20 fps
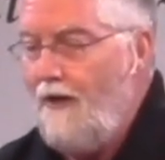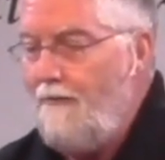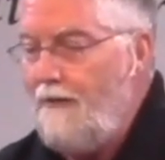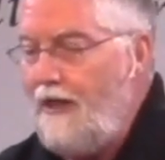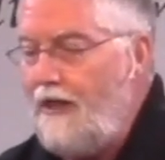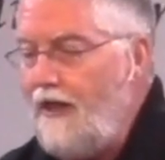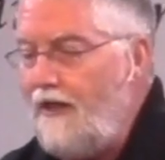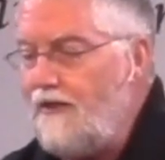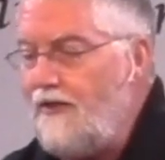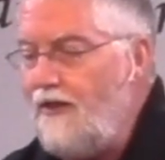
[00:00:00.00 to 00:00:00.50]

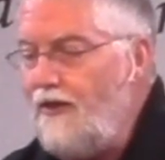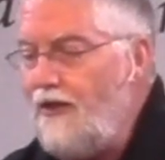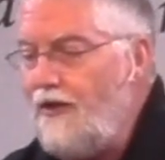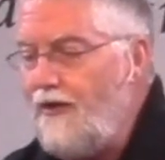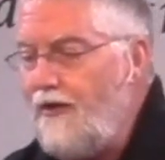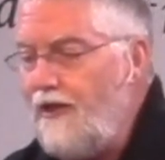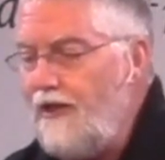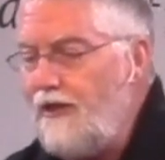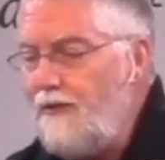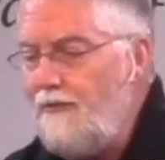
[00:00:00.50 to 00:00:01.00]
Because in the
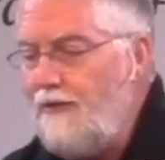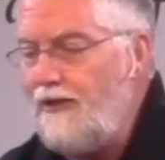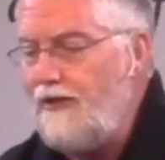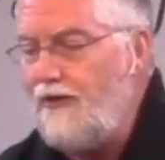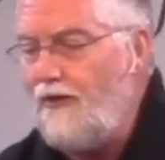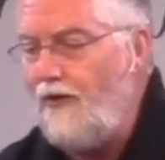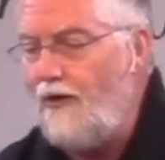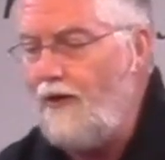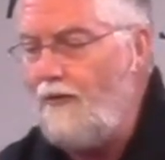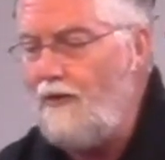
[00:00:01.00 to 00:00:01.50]
Christmas
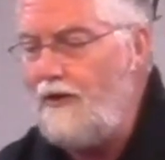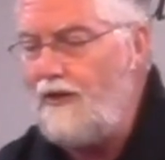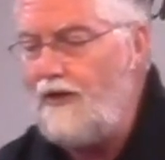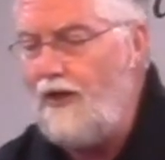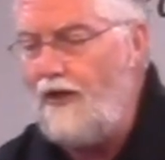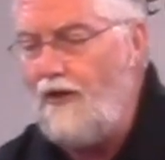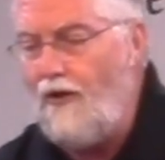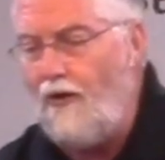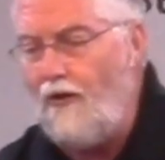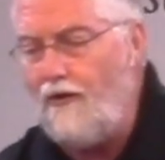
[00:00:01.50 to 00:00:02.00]
story, we
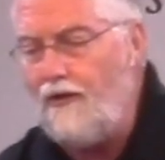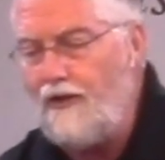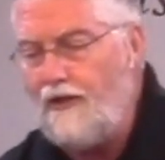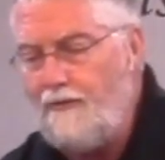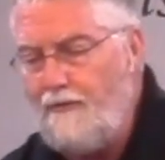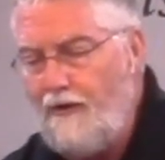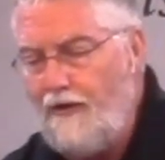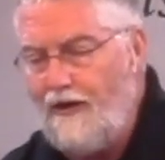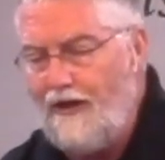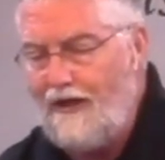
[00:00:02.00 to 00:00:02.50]
see the Holy
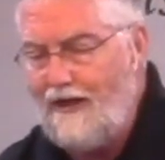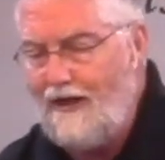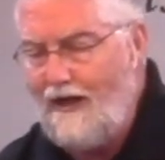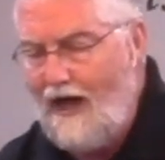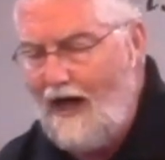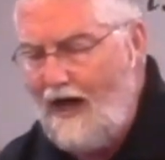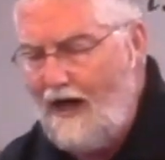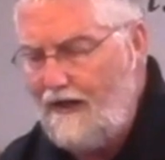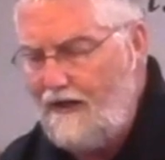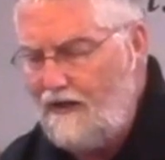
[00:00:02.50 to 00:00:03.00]
Spirit of
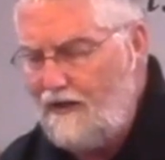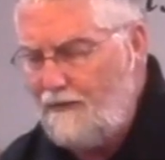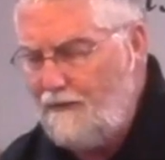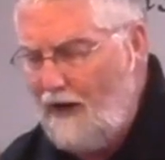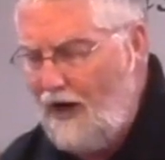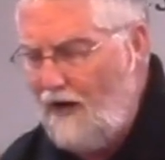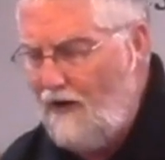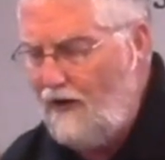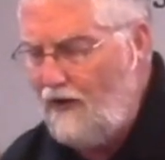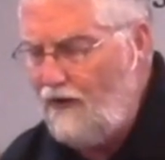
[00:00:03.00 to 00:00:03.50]
God
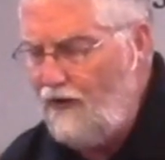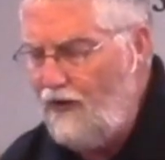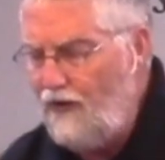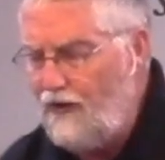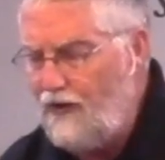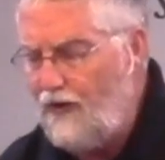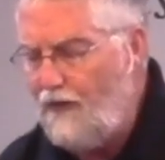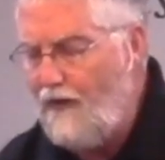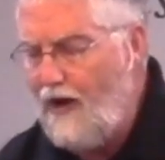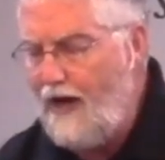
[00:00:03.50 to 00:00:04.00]
inspiring
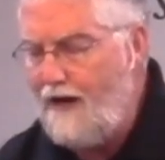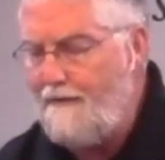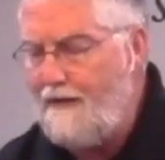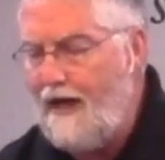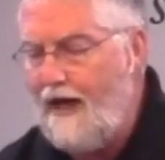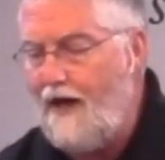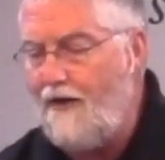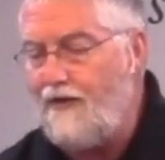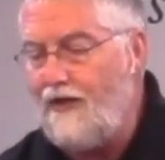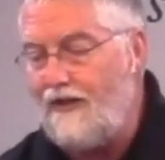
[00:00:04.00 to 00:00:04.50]
Luke to write
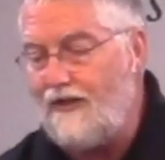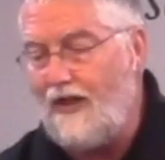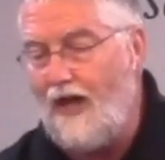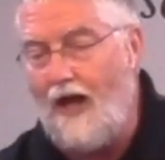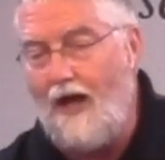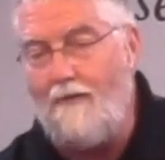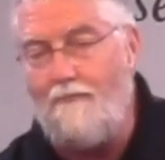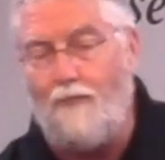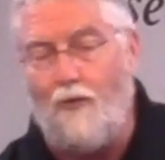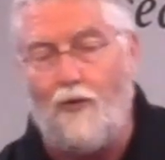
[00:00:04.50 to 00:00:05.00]
about how this
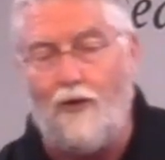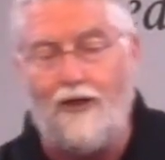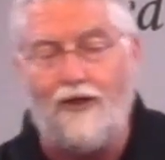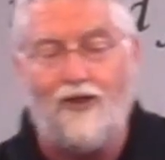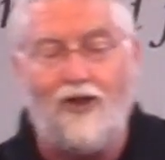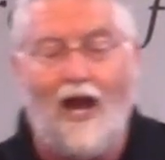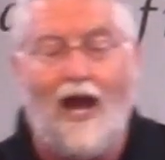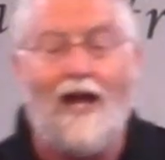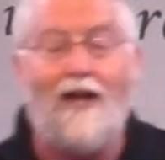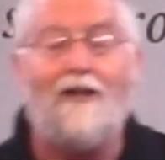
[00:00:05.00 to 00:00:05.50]
unborn
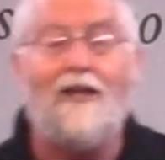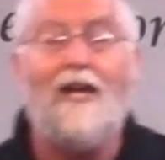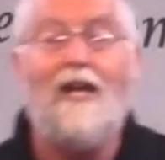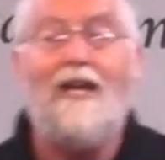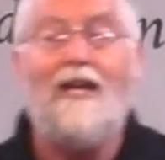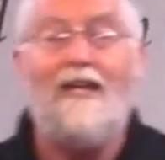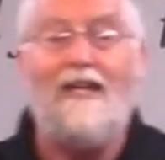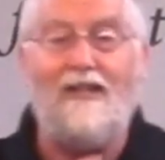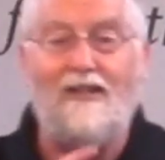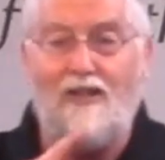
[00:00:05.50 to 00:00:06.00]
child
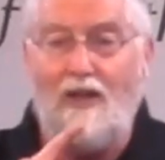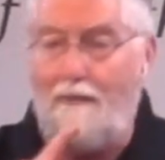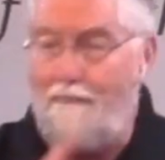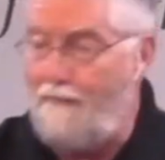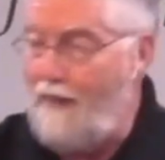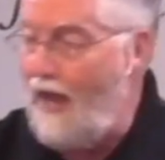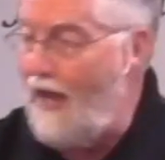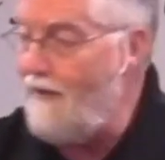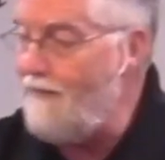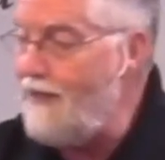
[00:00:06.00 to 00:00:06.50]
is a
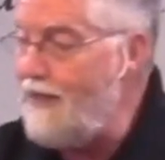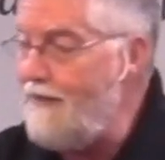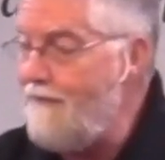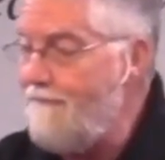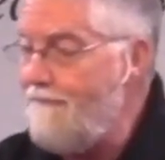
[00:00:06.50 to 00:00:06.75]
baby,